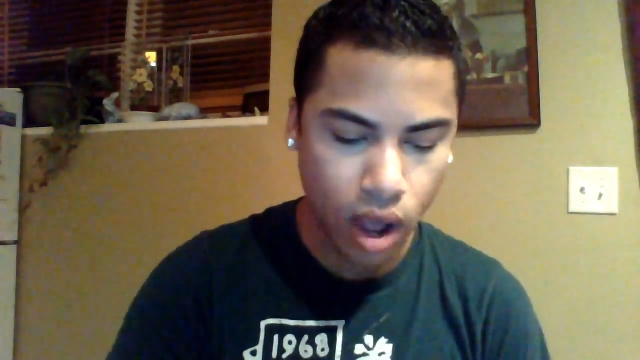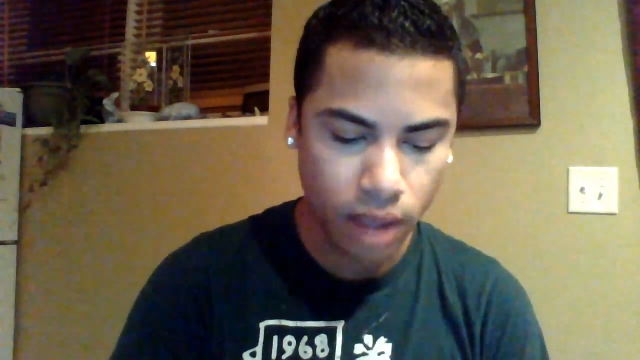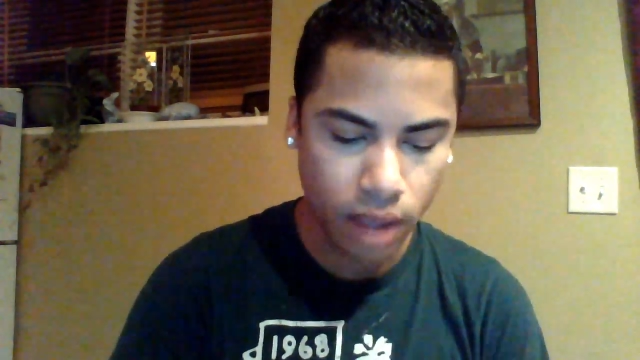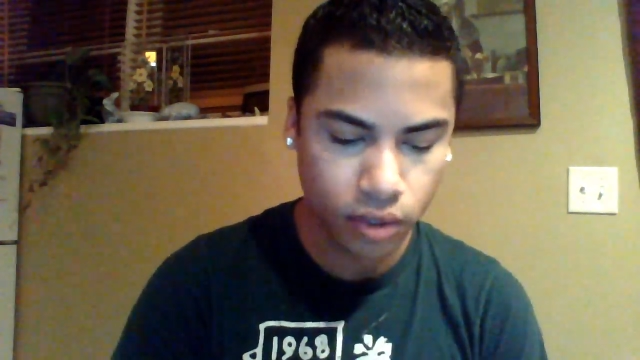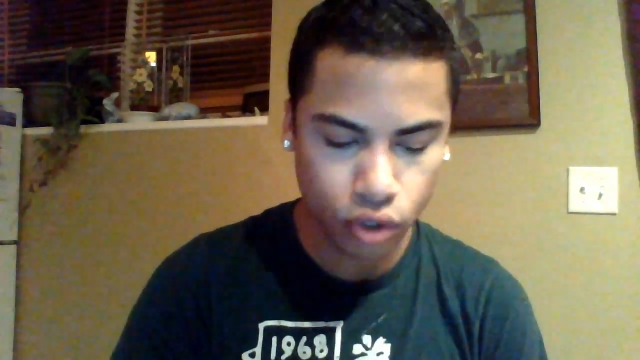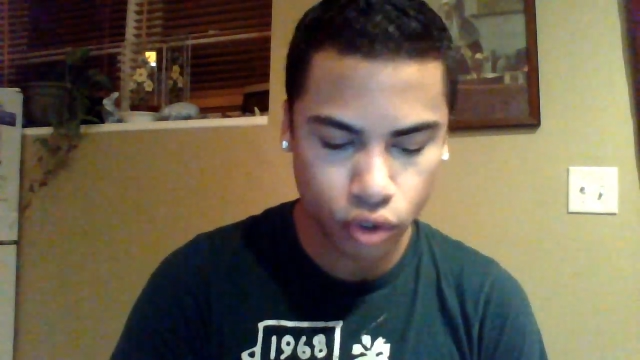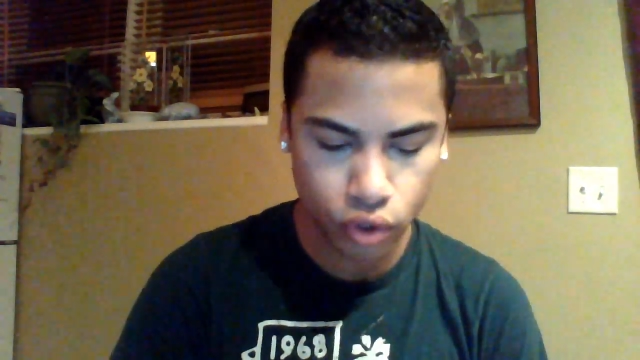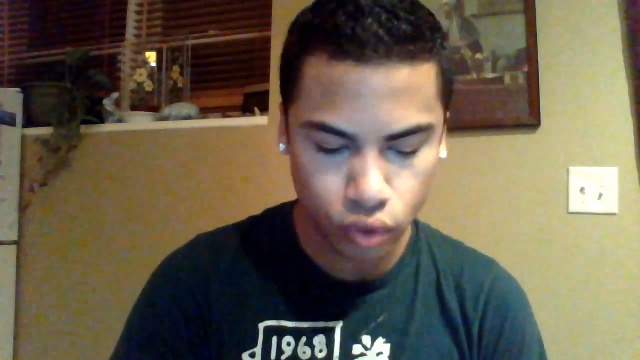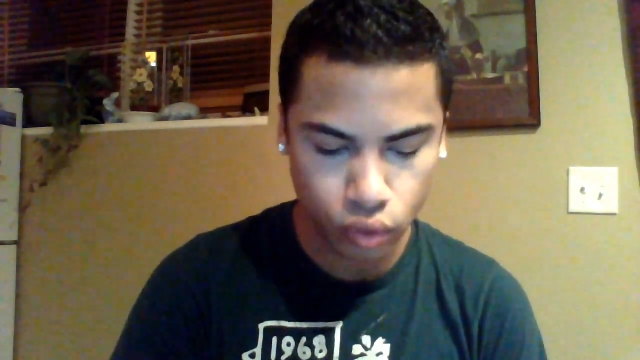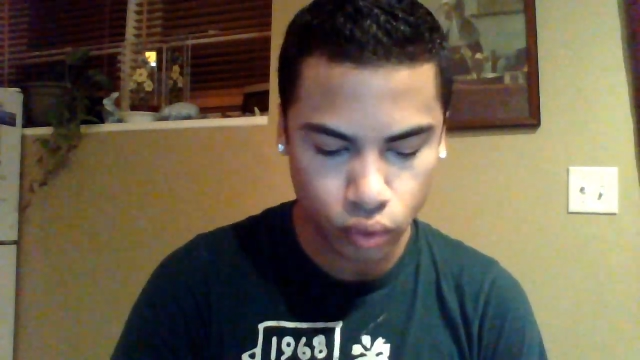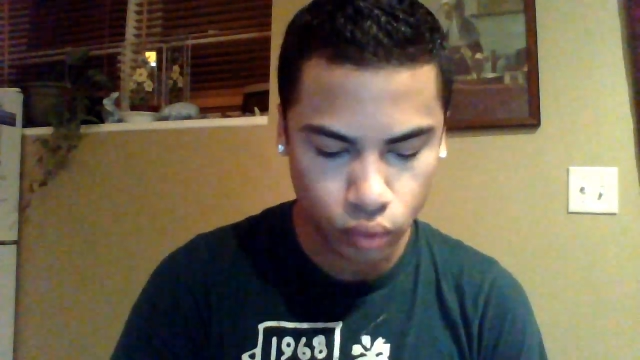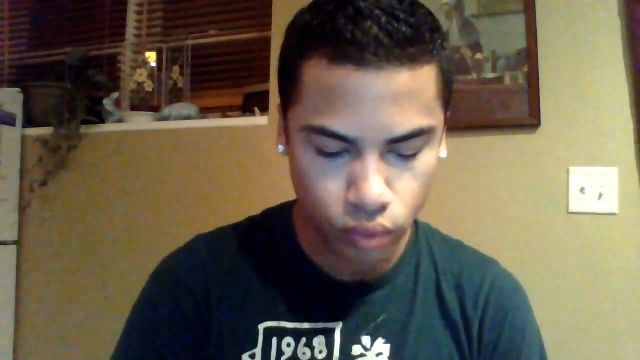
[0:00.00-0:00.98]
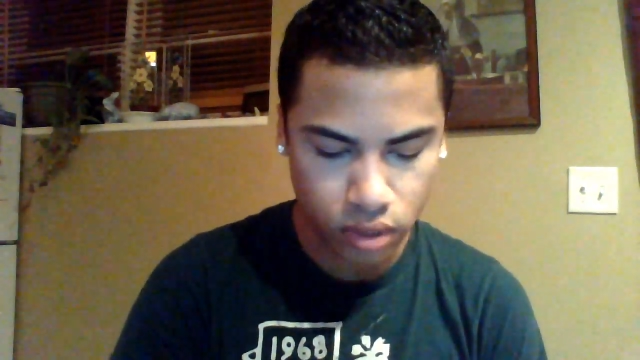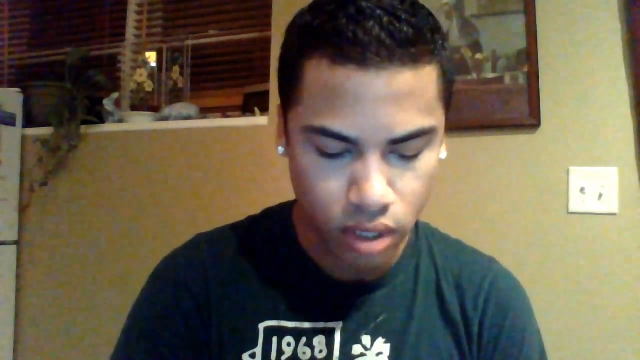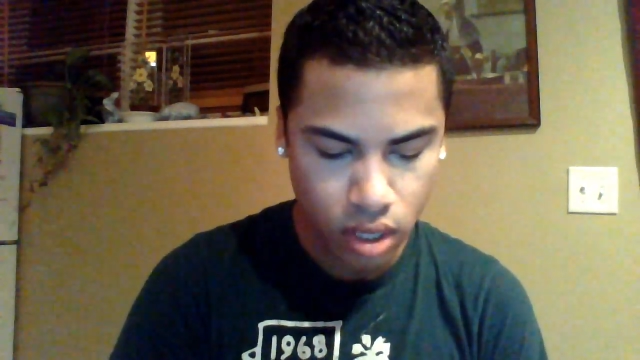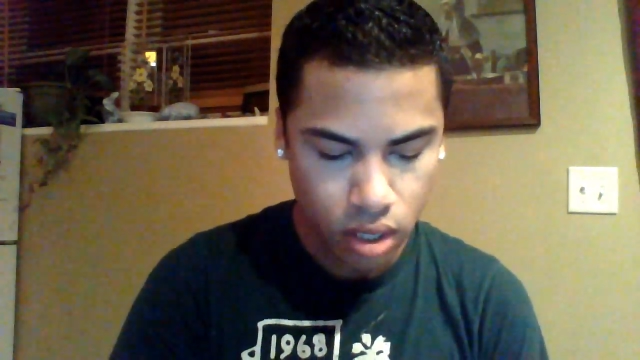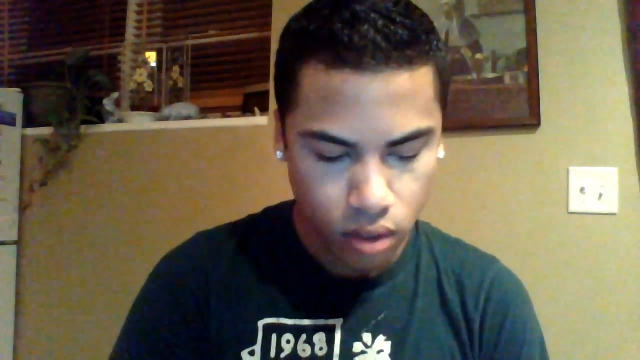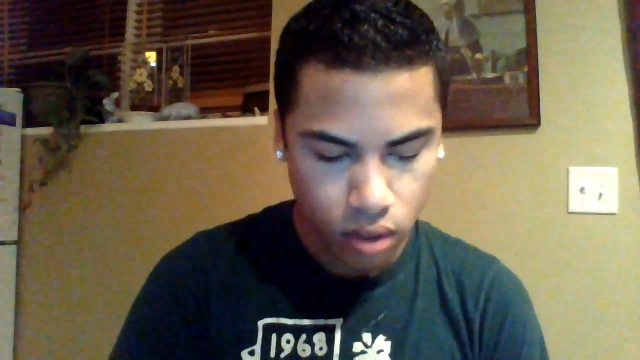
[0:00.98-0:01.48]
I'm gonna use,
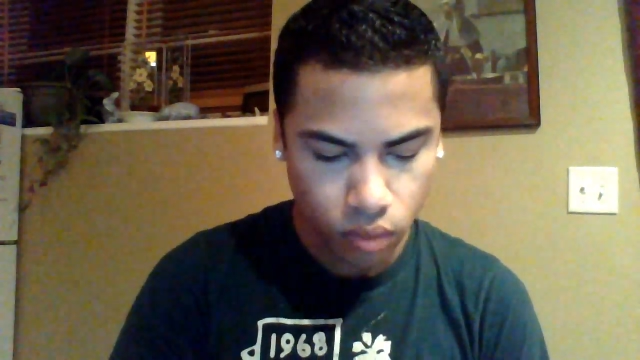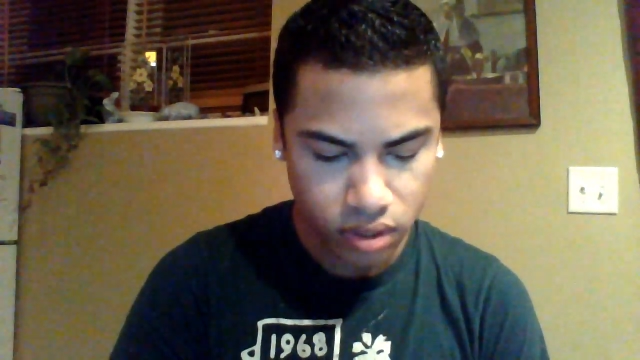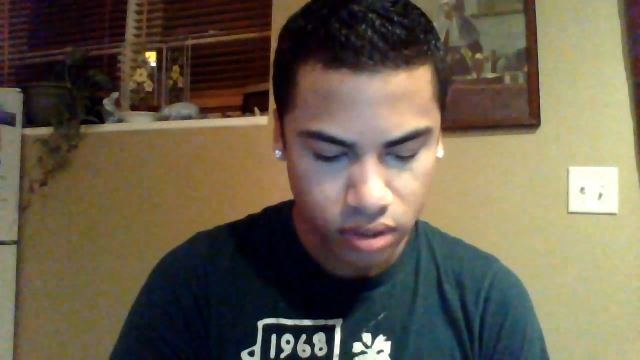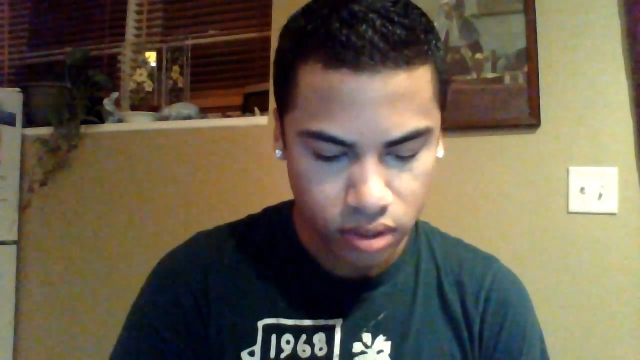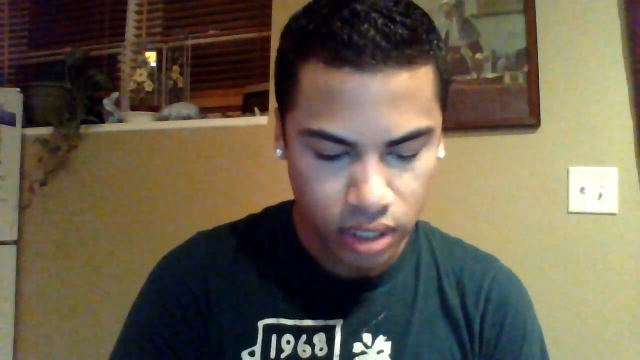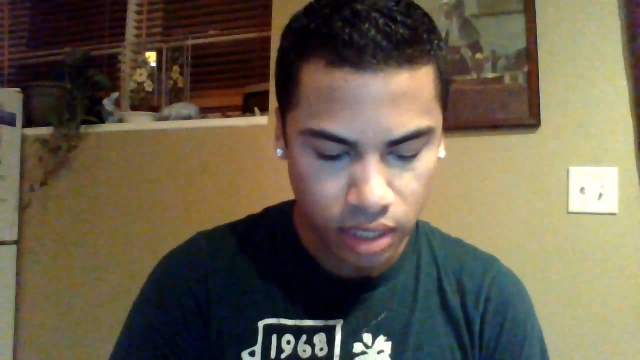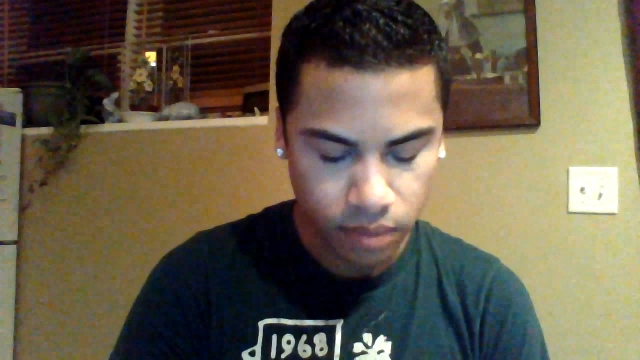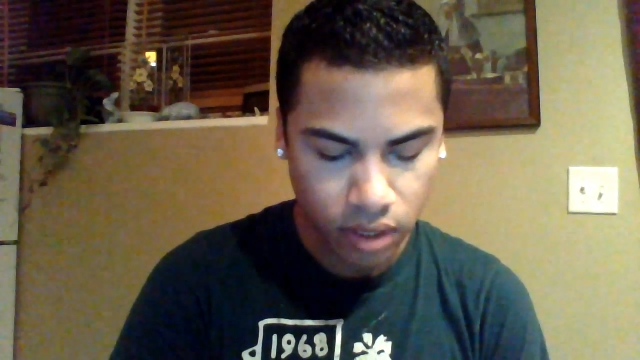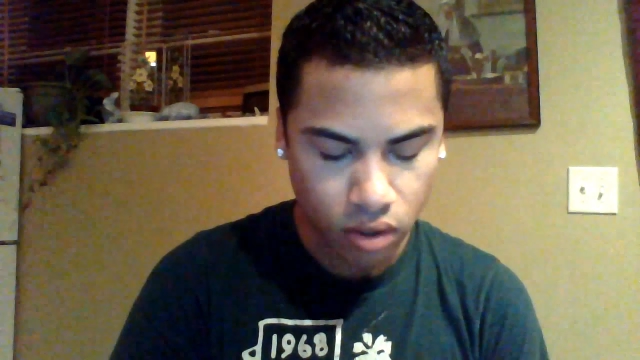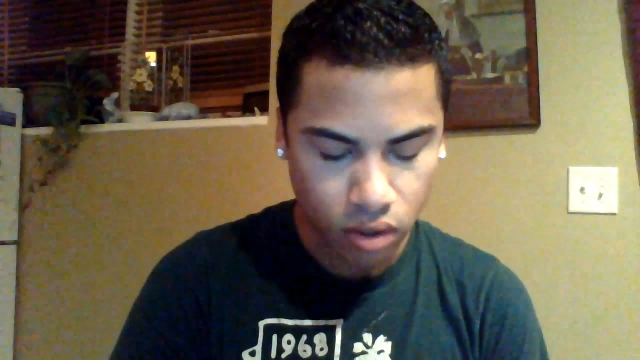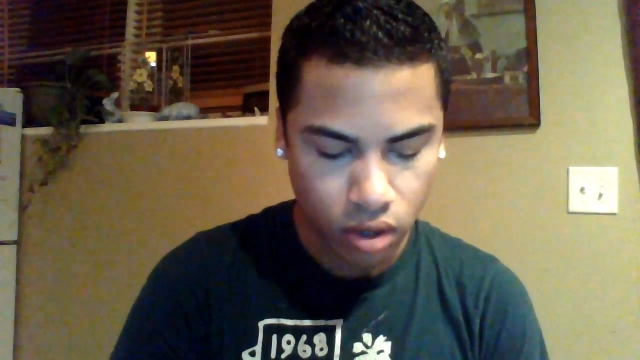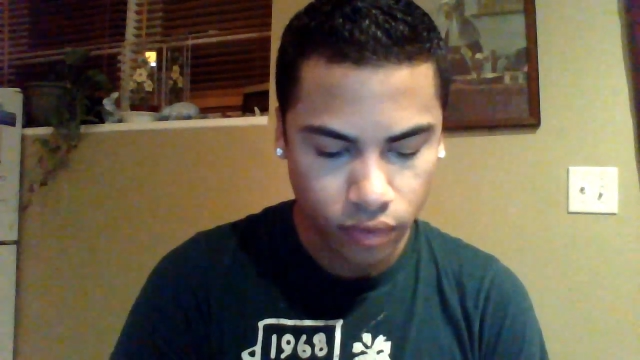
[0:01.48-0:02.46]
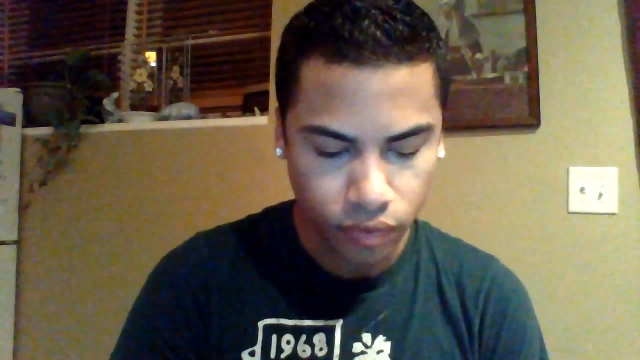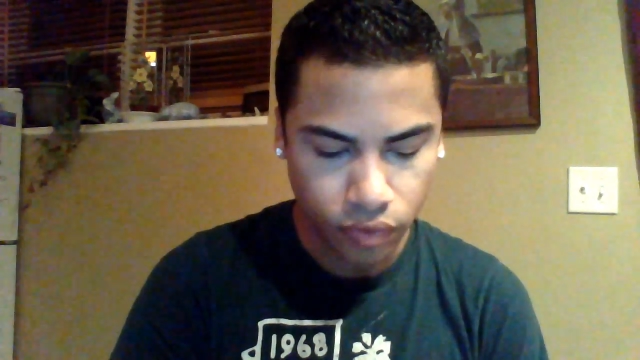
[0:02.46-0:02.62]
what is this damn thing called?